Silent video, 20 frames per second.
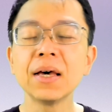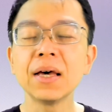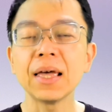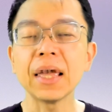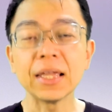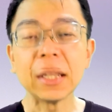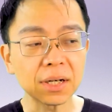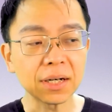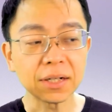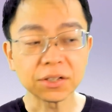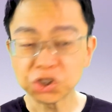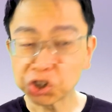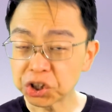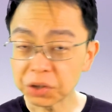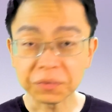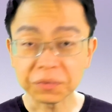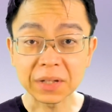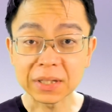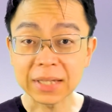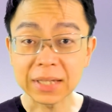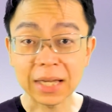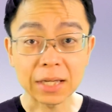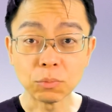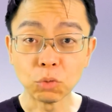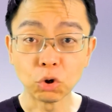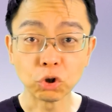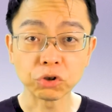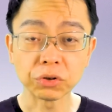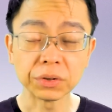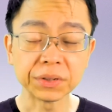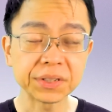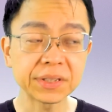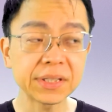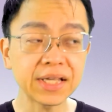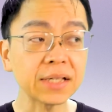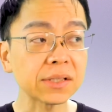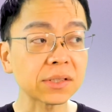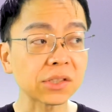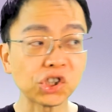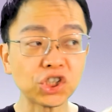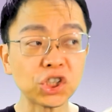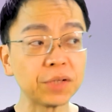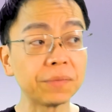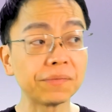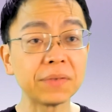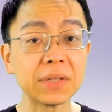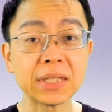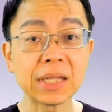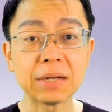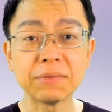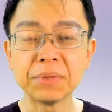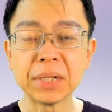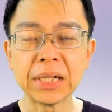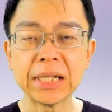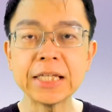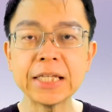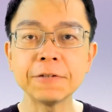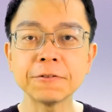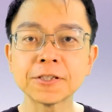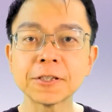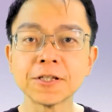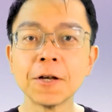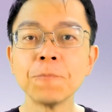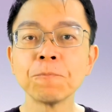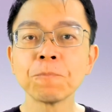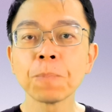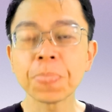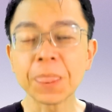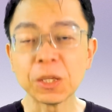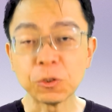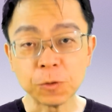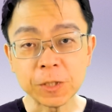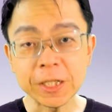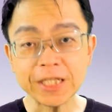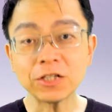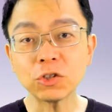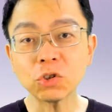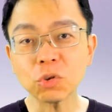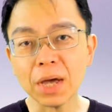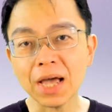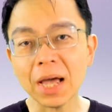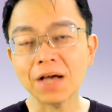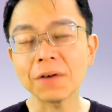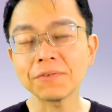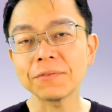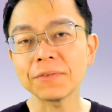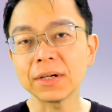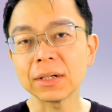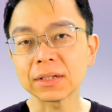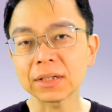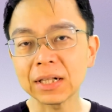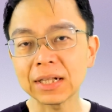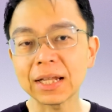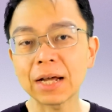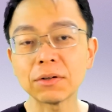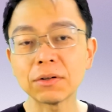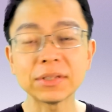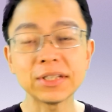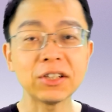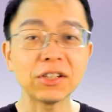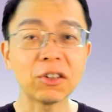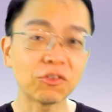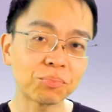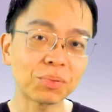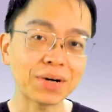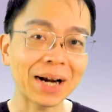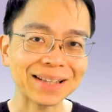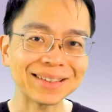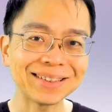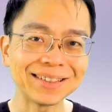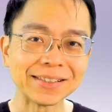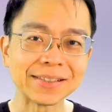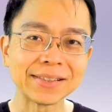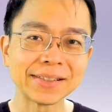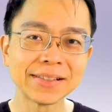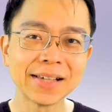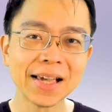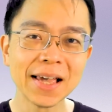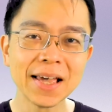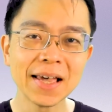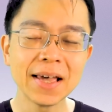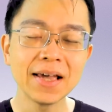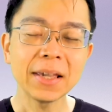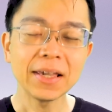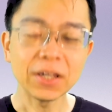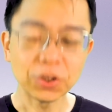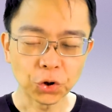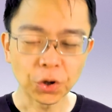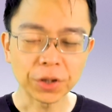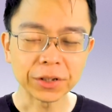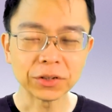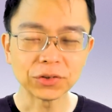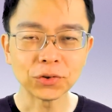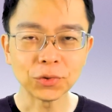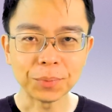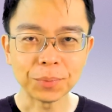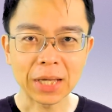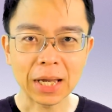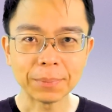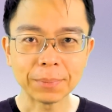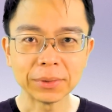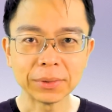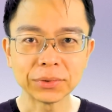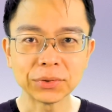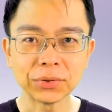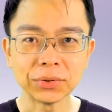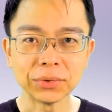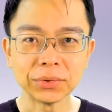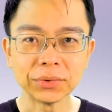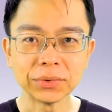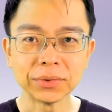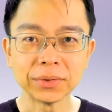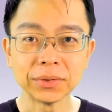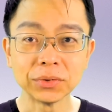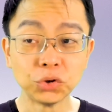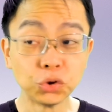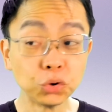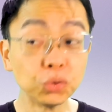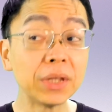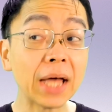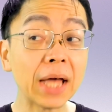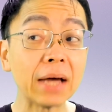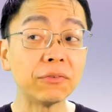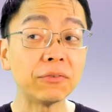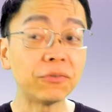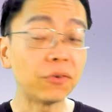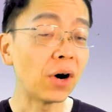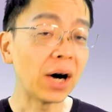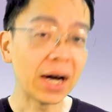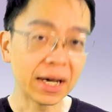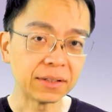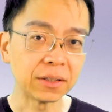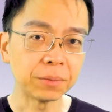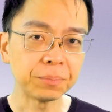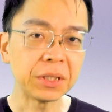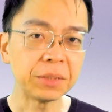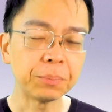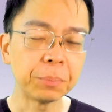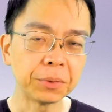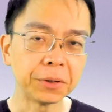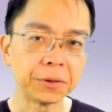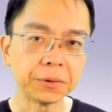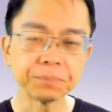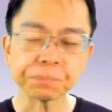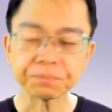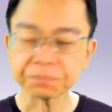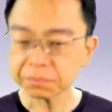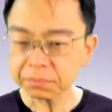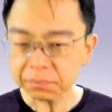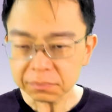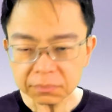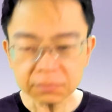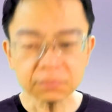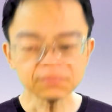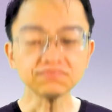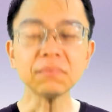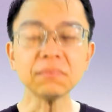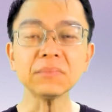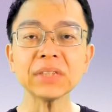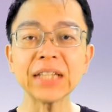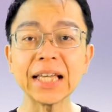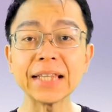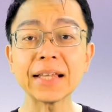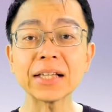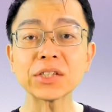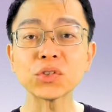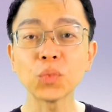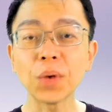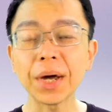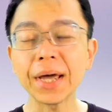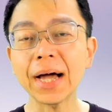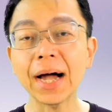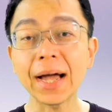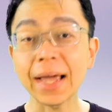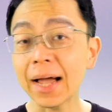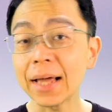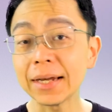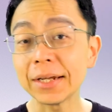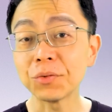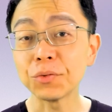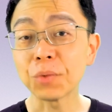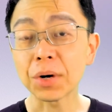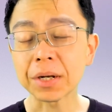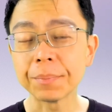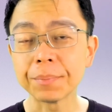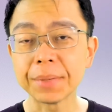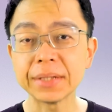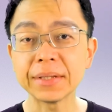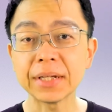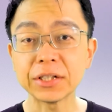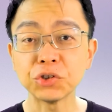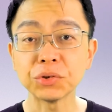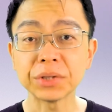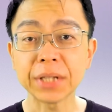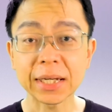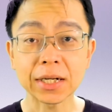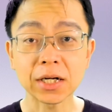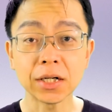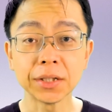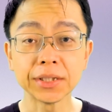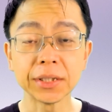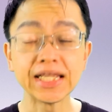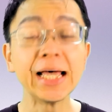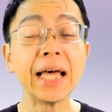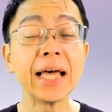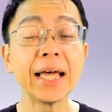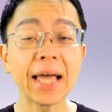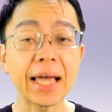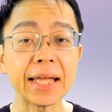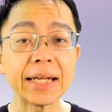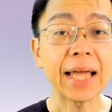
in a shift in their emotional states, shift in their beliefs, you need to have a clarity of practice in order to be able to do that for other people. And that's where I highly recommend that you take on an